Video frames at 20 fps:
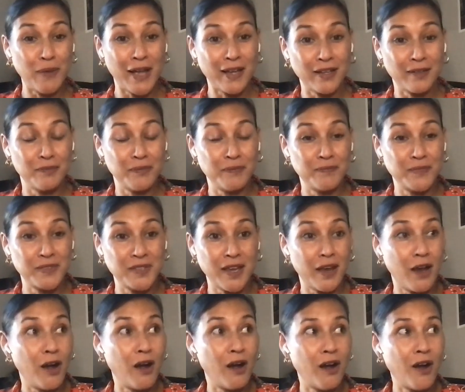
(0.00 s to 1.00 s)
back and
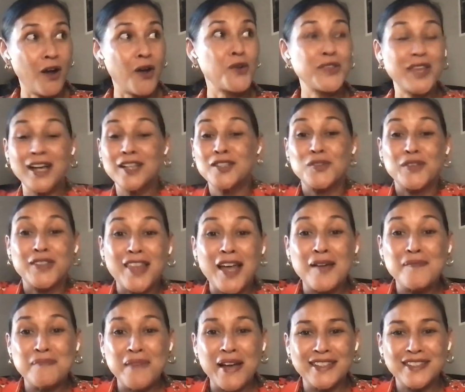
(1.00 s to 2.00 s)
say, oh, that's what
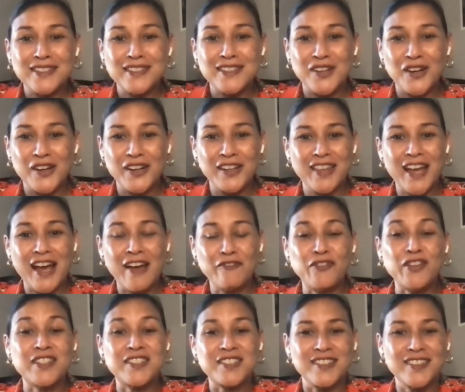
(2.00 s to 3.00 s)
that meant, or
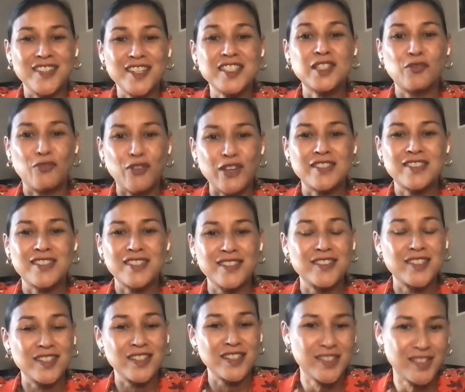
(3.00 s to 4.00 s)
this fits
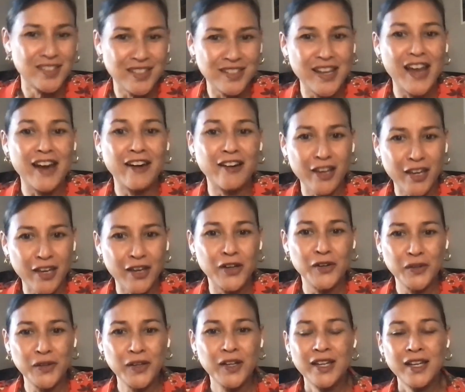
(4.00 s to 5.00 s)
into this
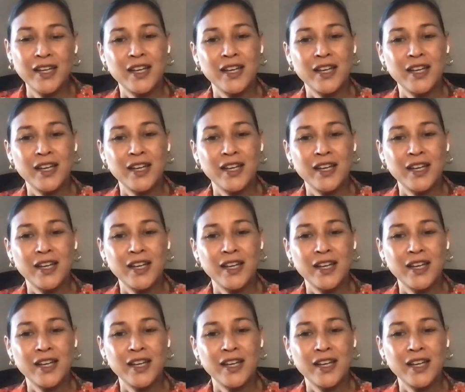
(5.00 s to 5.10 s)
scenario.